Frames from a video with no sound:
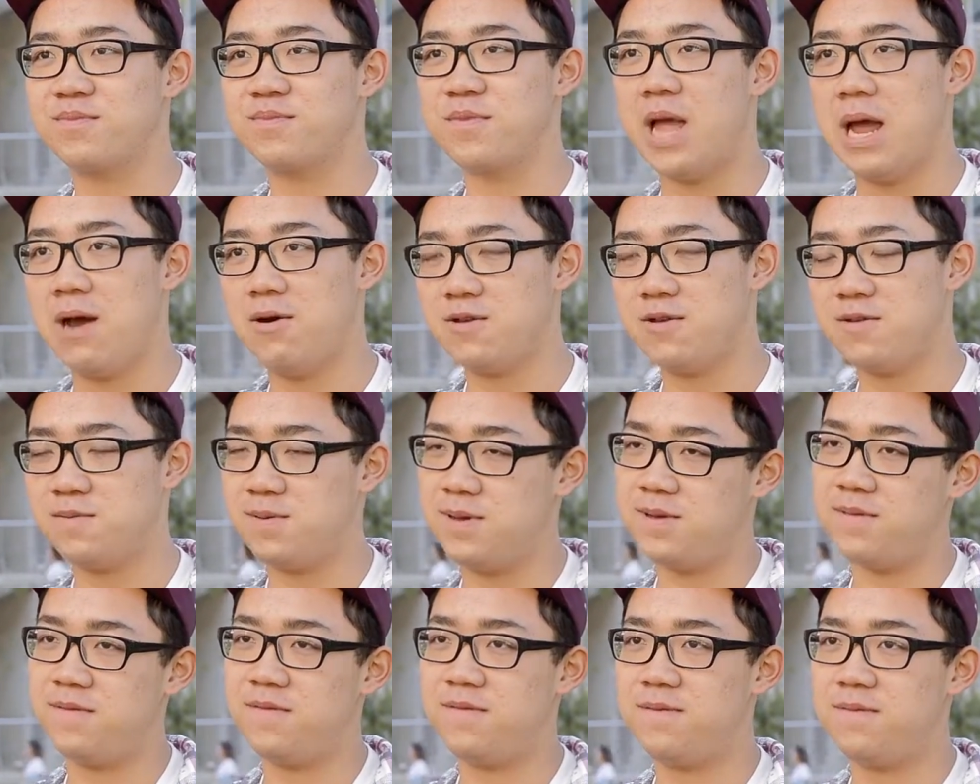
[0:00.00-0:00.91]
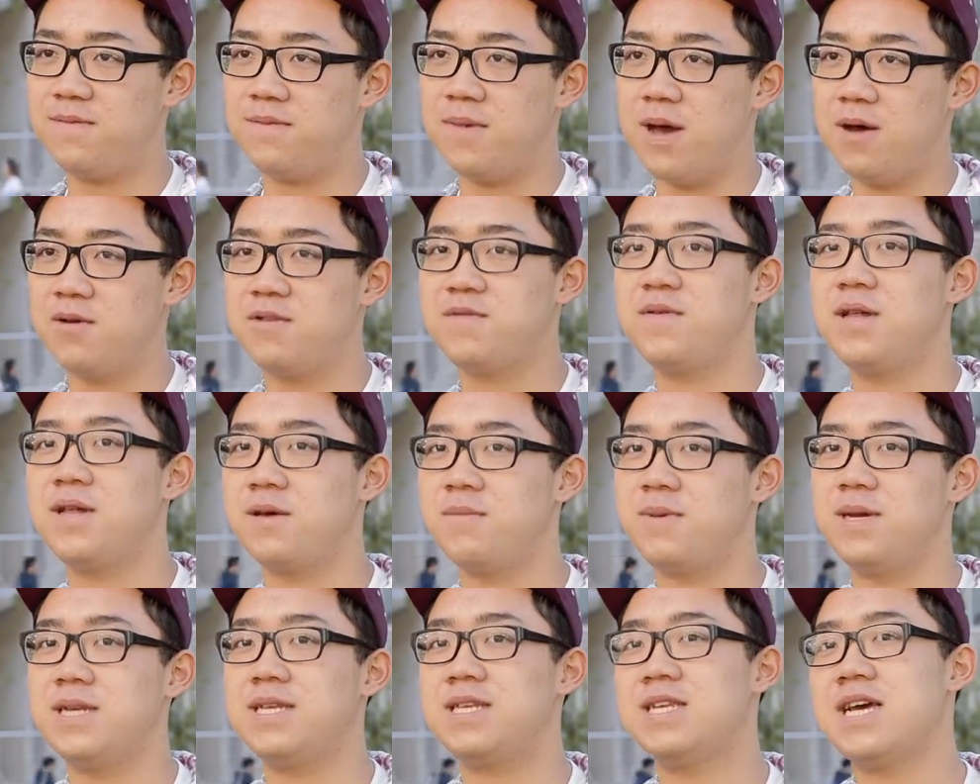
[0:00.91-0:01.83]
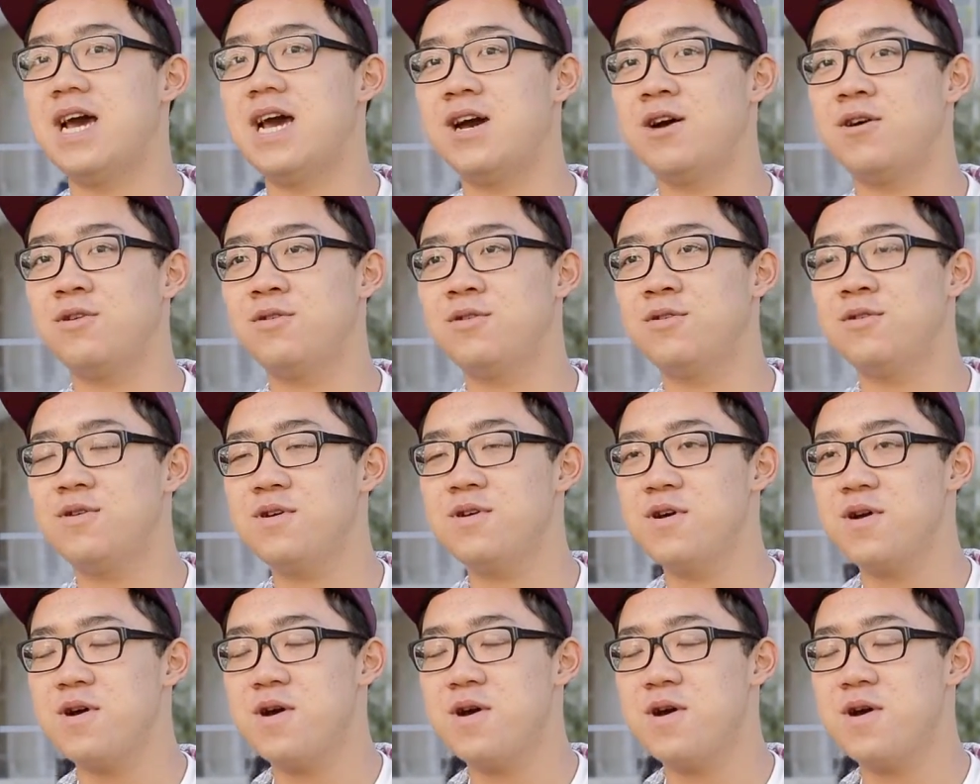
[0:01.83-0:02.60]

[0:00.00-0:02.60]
I was feeling a bit down,